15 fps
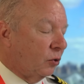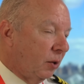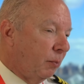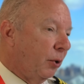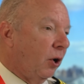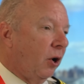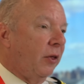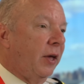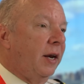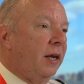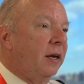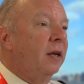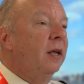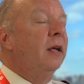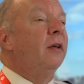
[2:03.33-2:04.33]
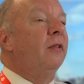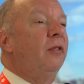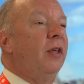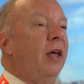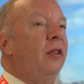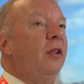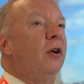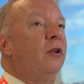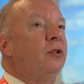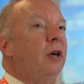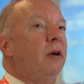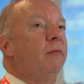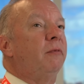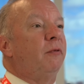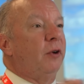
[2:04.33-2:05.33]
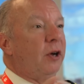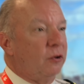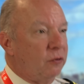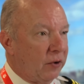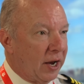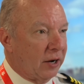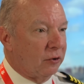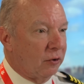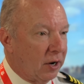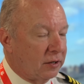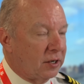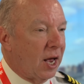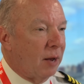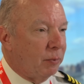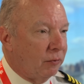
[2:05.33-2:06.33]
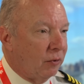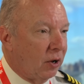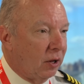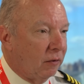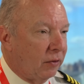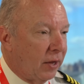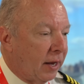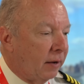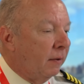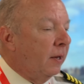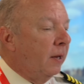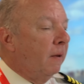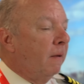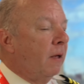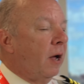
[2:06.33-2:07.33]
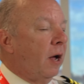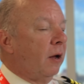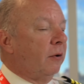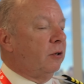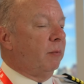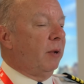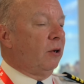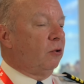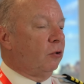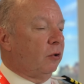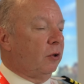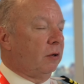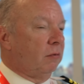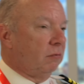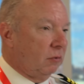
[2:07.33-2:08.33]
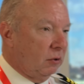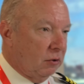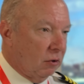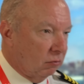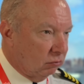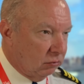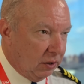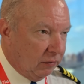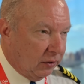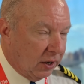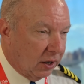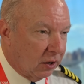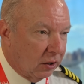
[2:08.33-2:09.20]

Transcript: So they put all that in. Then there's a fudge factor on top of all of that uh, to make sure that you don't even get